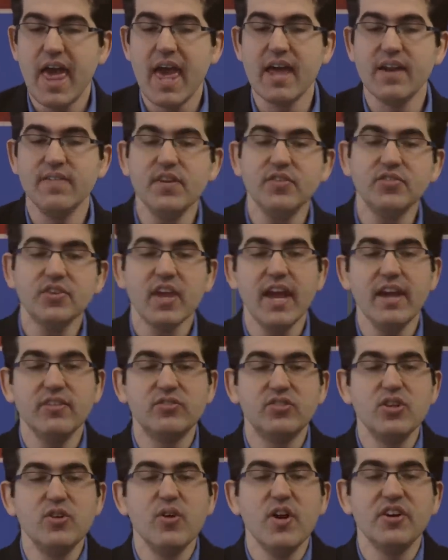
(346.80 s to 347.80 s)
And in this
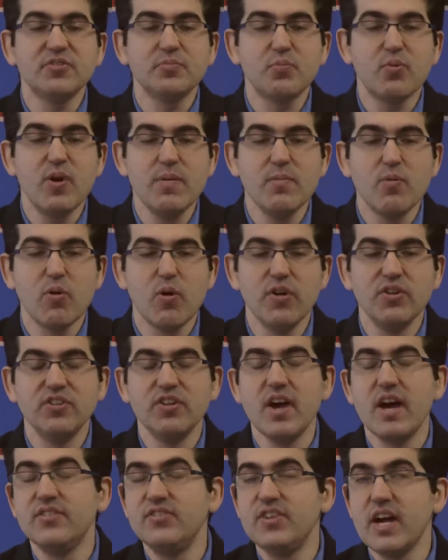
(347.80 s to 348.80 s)
case, the US Supreme Court
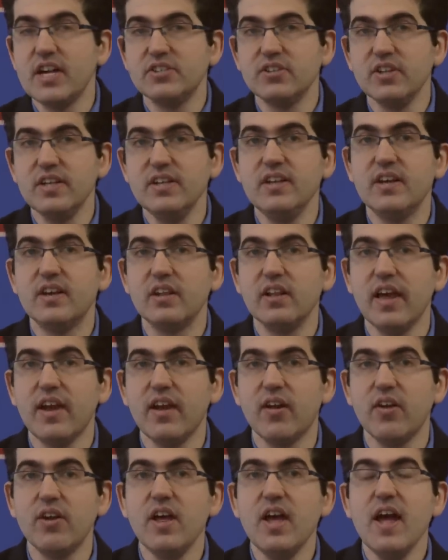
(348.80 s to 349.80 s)
essentially
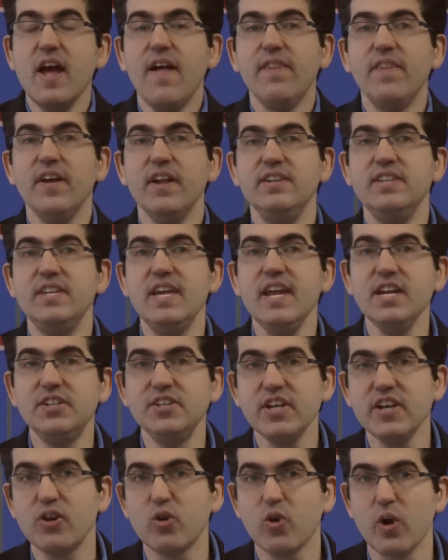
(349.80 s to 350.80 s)
declared that
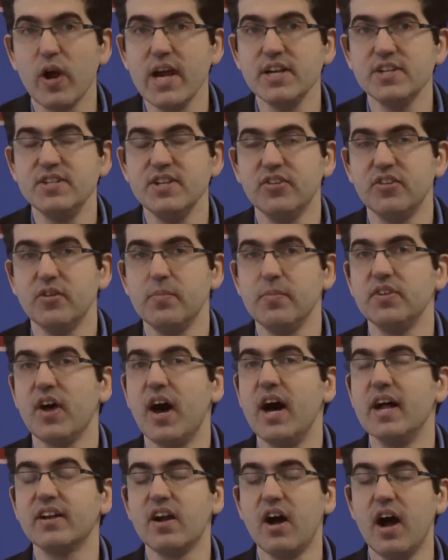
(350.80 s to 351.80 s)
teaching creationism is
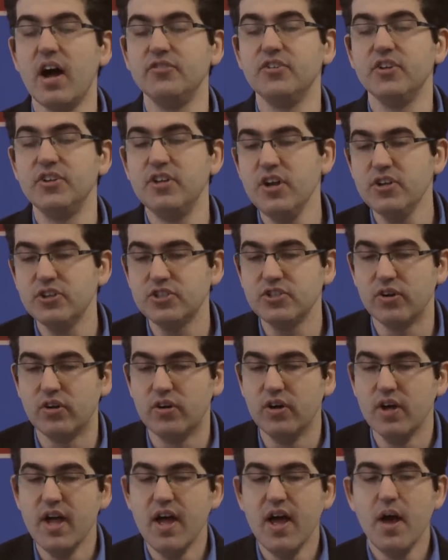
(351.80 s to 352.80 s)

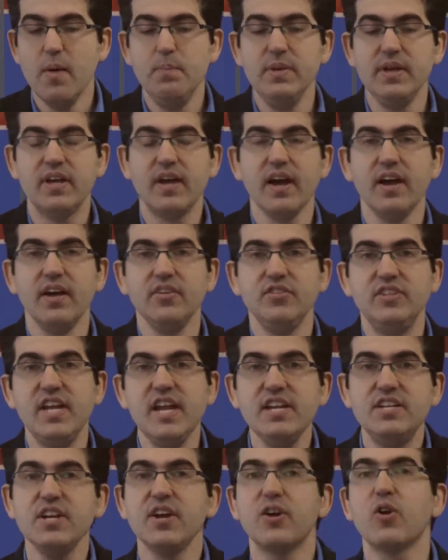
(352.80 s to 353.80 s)
unconstitutional because
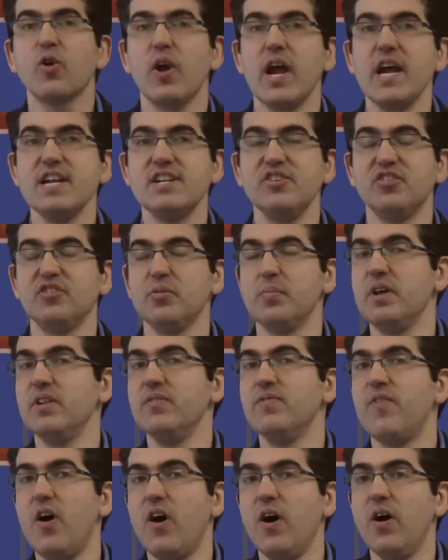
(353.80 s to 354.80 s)
teaching creationism
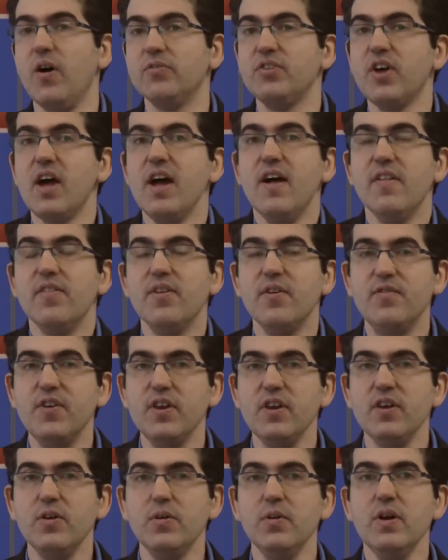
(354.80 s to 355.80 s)
involves the
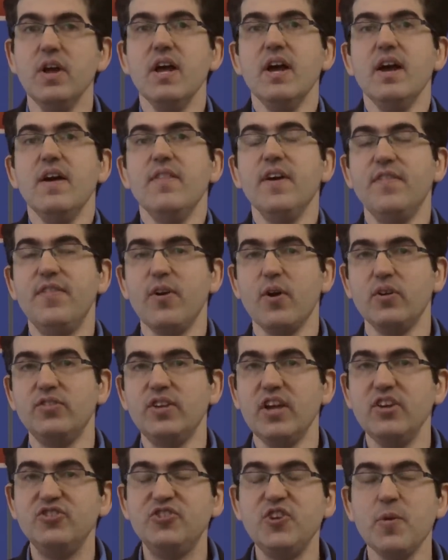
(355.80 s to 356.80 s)
view that there is
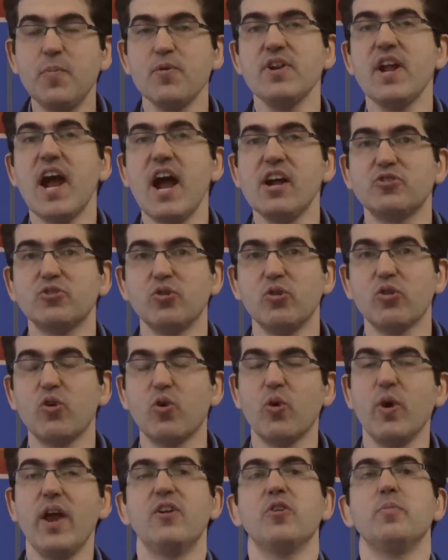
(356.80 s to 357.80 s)
a supernatural
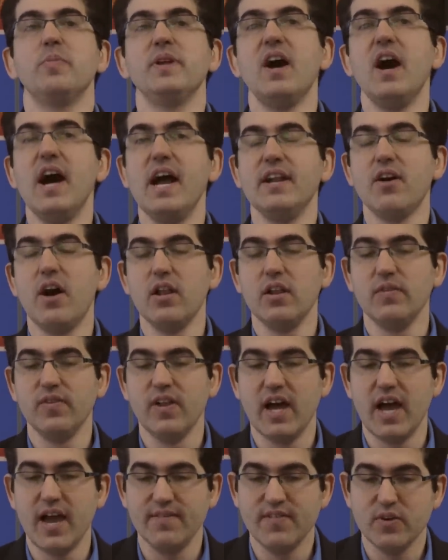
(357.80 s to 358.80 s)
creator behind all of life.